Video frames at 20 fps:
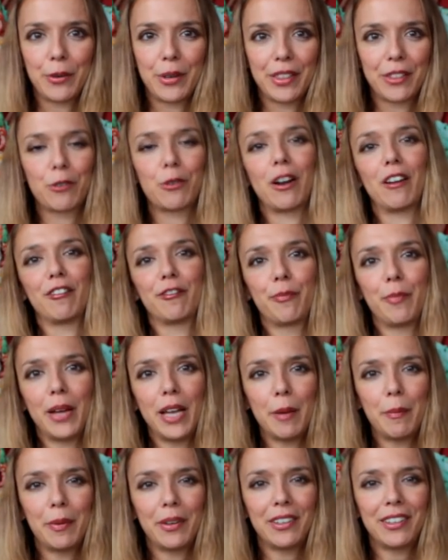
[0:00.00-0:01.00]
with craft
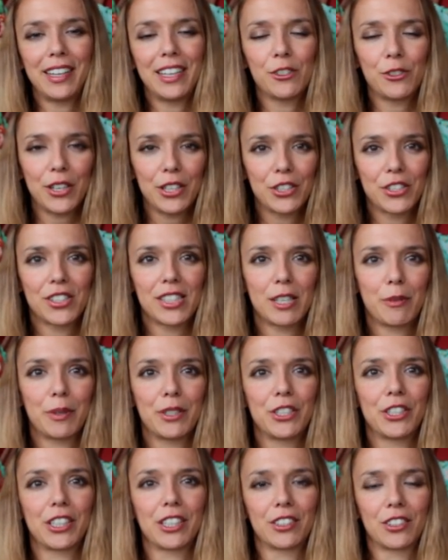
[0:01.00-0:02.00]
paper and try to see
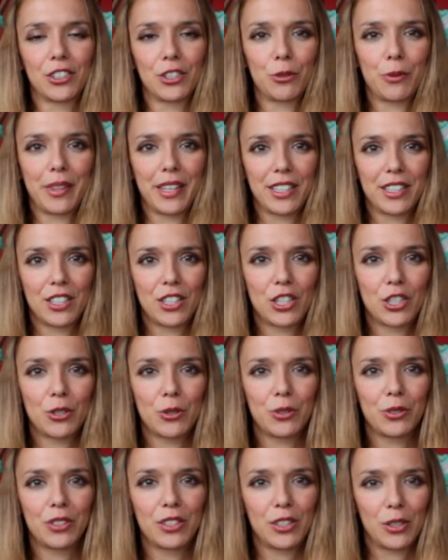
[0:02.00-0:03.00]
what you can do with these
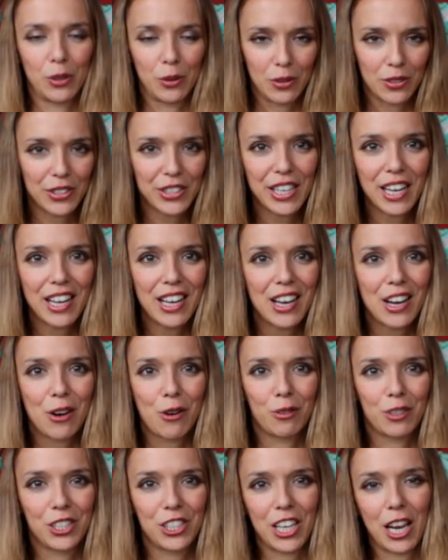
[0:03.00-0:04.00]
two tools,
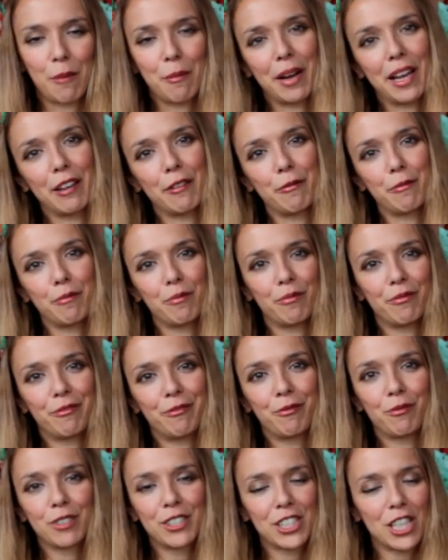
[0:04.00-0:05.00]
which are
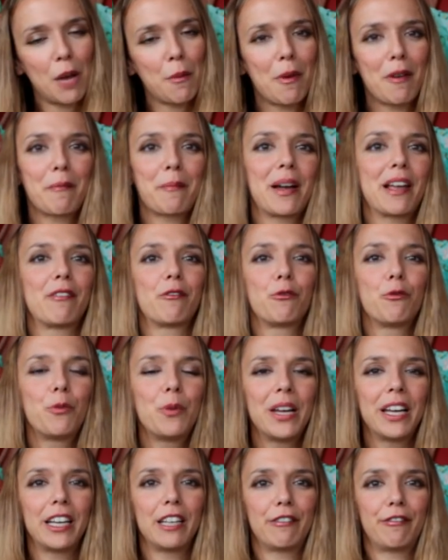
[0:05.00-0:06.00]
some of my
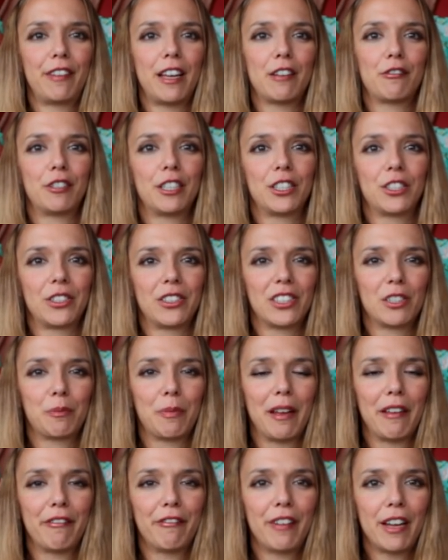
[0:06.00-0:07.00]
really favorite tools,
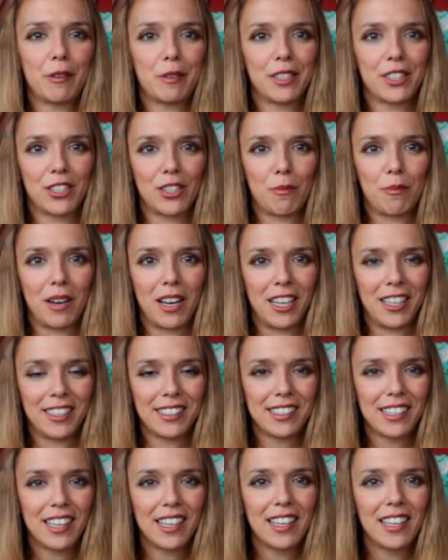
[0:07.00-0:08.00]
my favorite
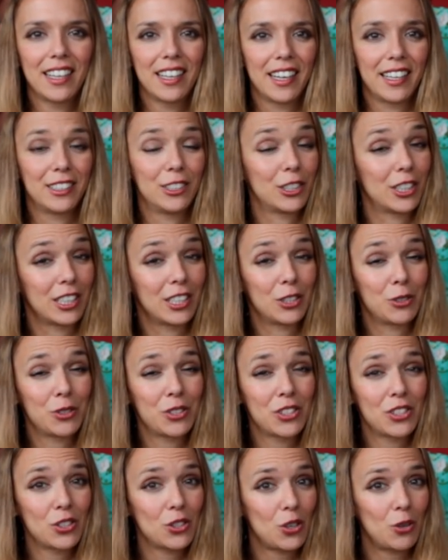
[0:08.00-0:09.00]
supplies. You can do
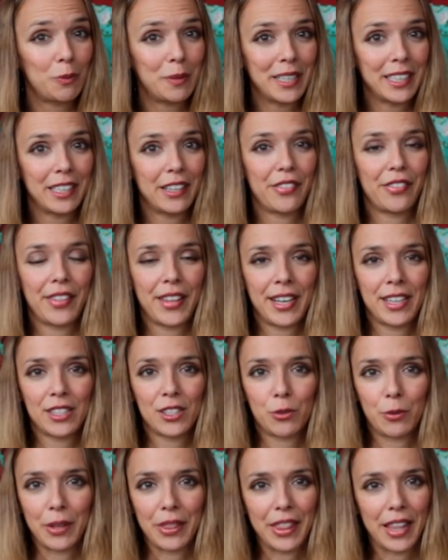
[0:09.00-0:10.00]
so many
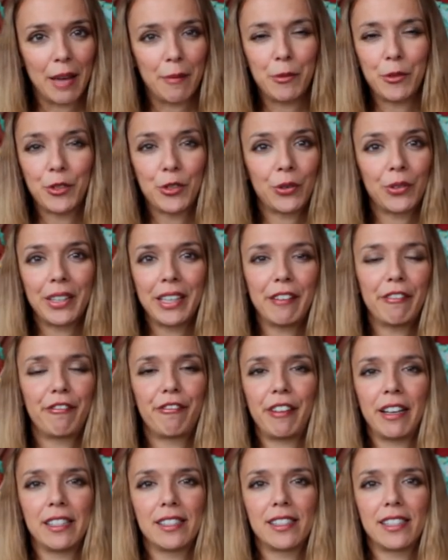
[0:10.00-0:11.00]
things with them. You don't need
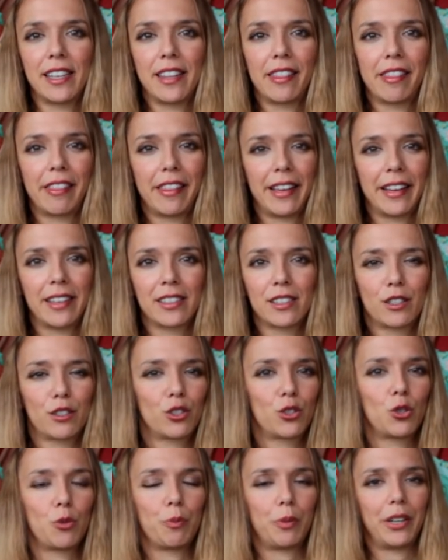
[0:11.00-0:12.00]
fancy things,
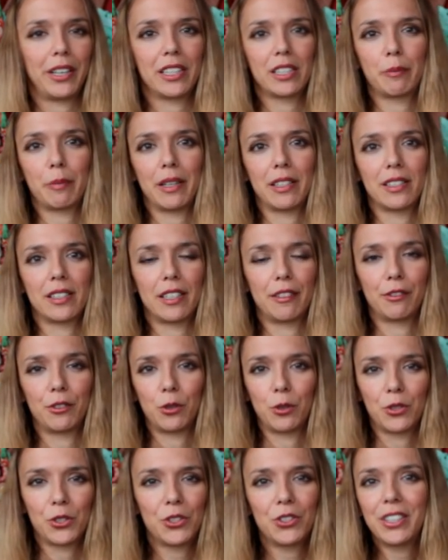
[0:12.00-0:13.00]
super expensive
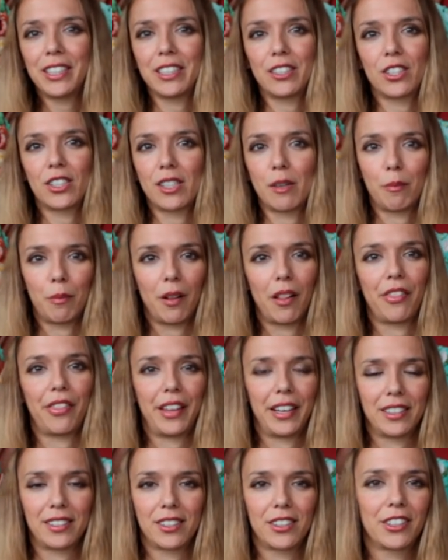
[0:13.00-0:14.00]
tools. You need simple things.